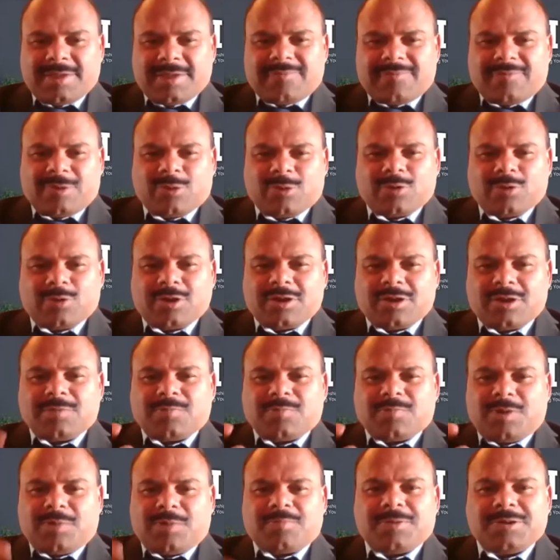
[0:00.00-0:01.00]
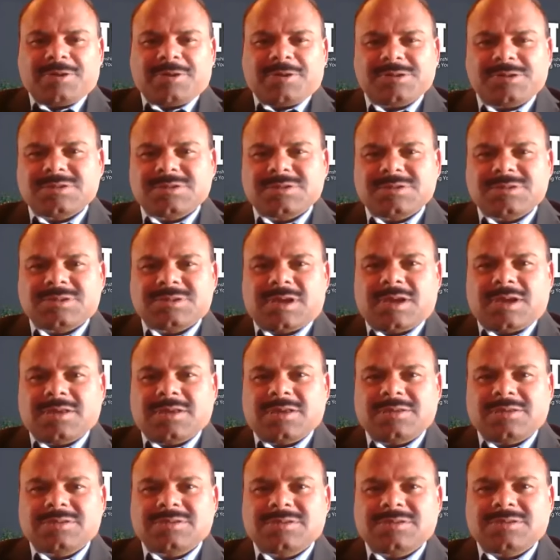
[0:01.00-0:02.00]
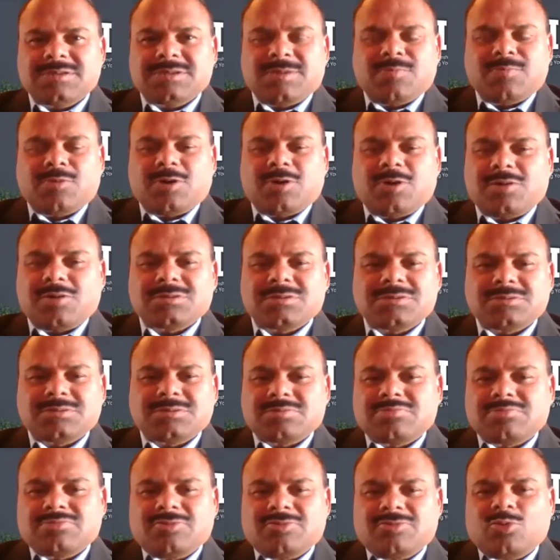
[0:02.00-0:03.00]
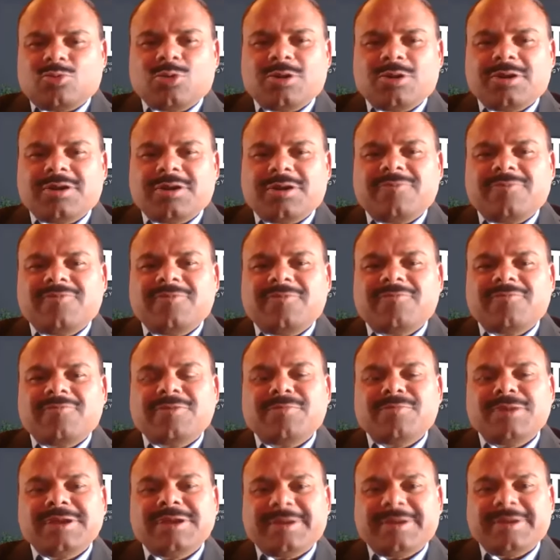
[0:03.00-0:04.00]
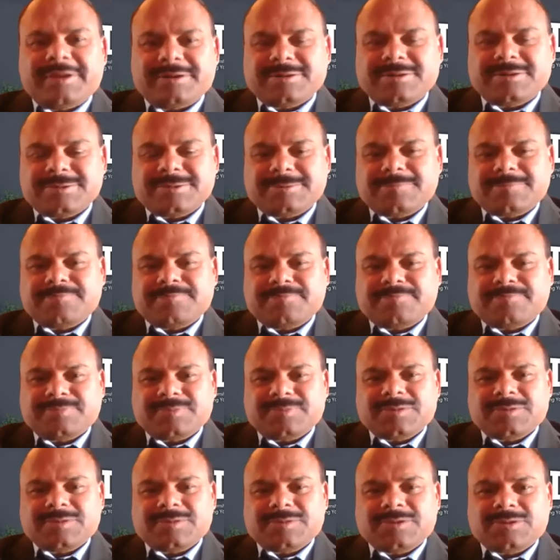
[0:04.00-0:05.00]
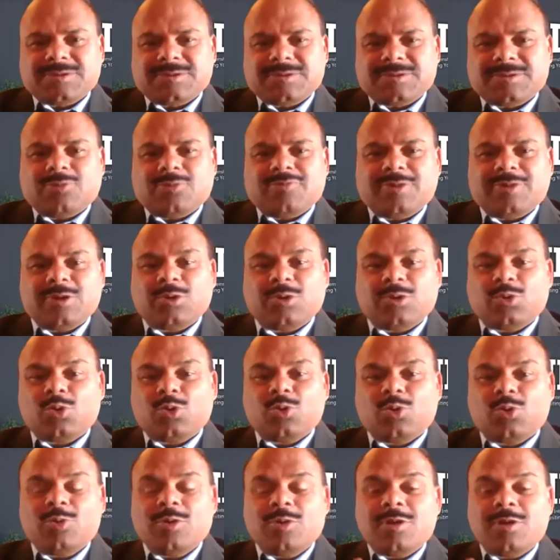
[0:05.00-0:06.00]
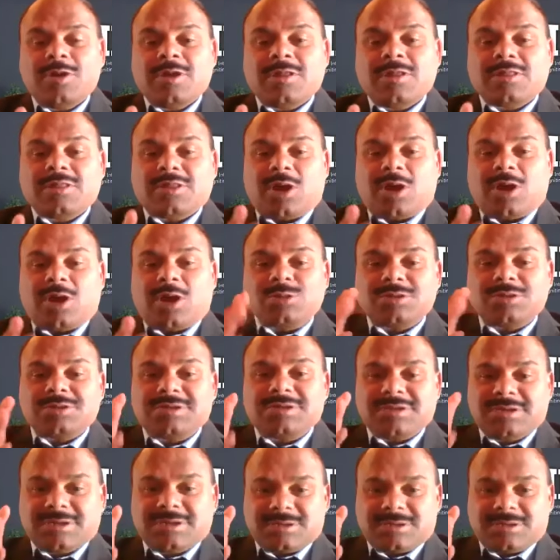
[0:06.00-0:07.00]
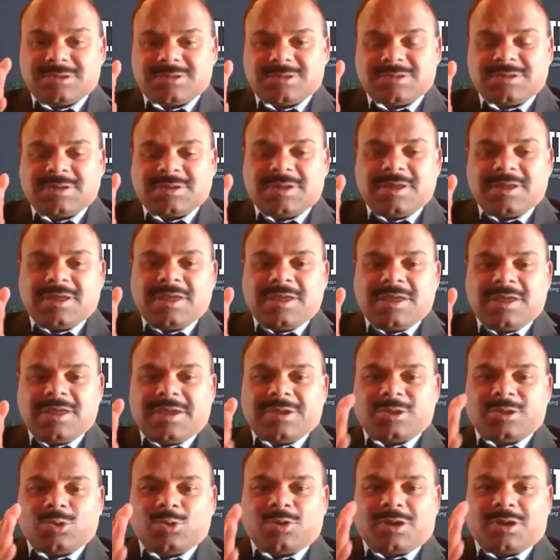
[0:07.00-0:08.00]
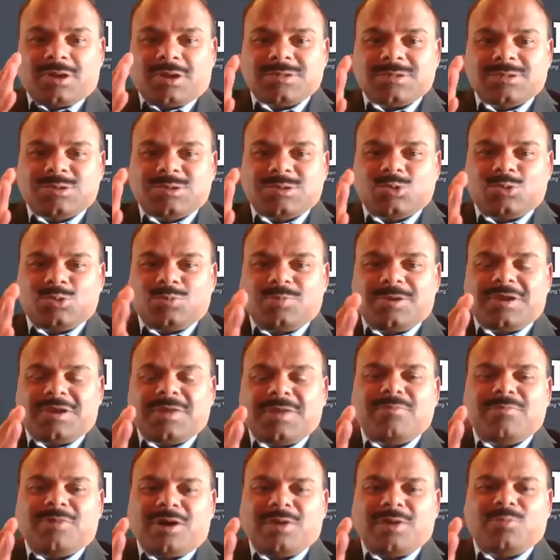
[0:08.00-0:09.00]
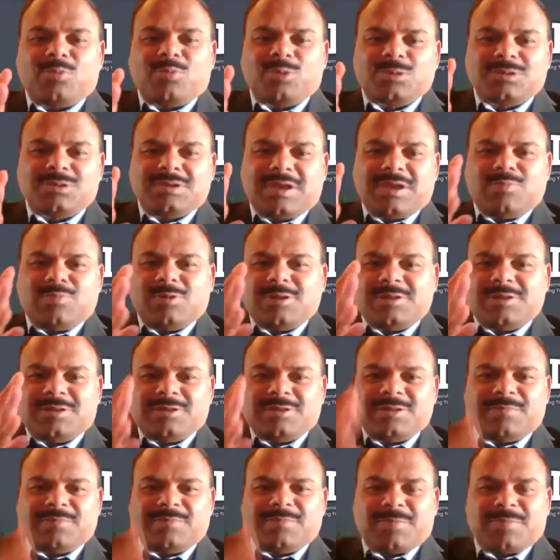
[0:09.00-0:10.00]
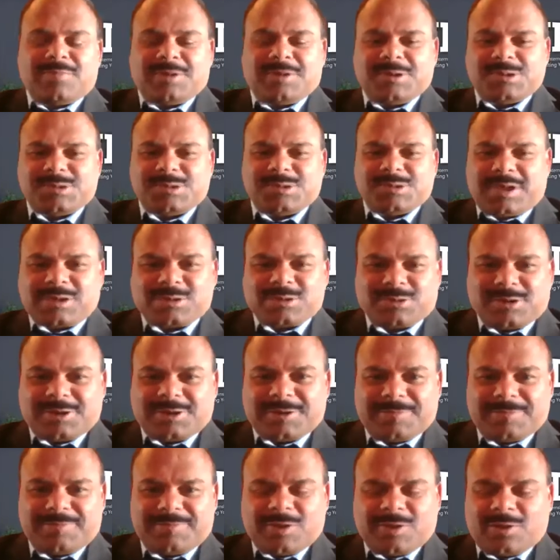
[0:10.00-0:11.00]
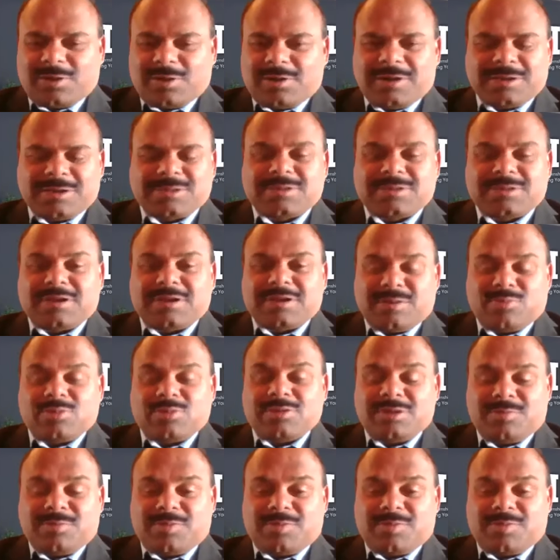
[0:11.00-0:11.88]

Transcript: If you look at the population size is about 450 millions. So we grew thousand years it took us to become almost double the population actually, or less than double the